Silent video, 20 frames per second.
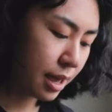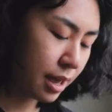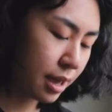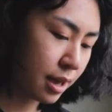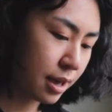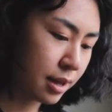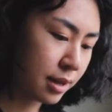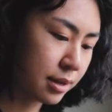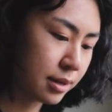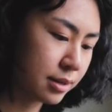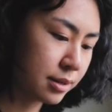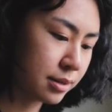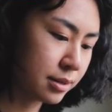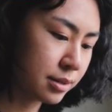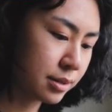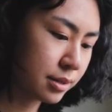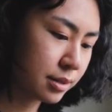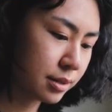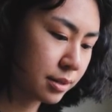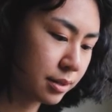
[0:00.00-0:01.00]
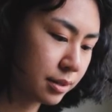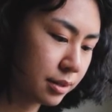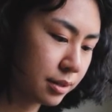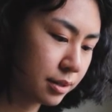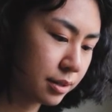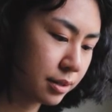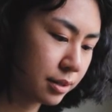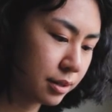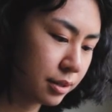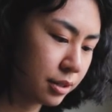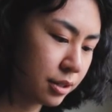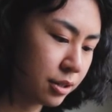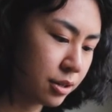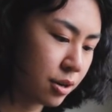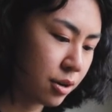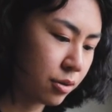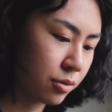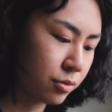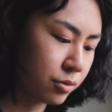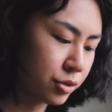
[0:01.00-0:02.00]
and you
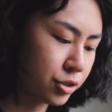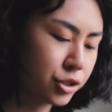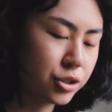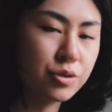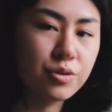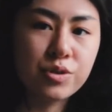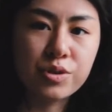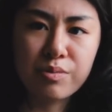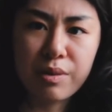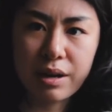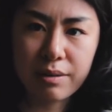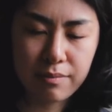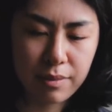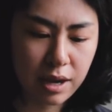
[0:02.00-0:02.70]
know, choose my